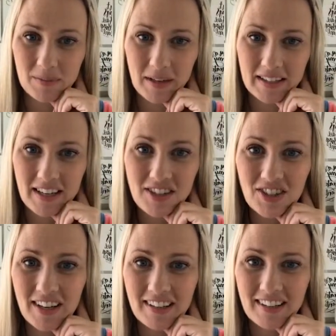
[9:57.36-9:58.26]

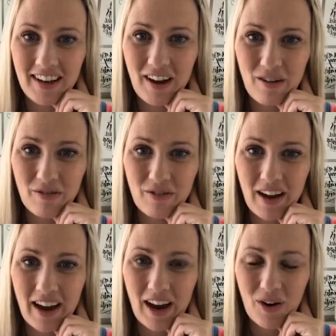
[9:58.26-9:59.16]
expectation of
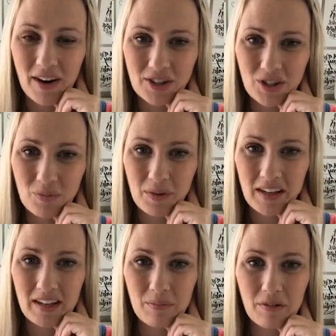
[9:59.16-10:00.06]
how I should
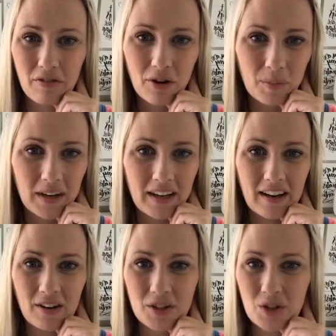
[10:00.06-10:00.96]
be
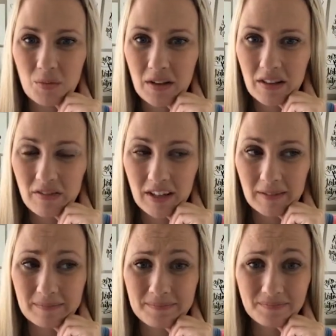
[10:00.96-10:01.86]
performing, how I should be
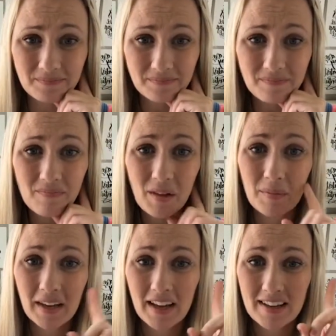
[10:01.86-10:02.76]
living.
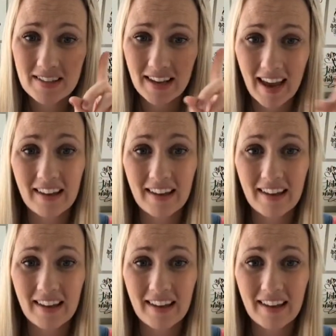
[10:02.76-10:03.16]
Because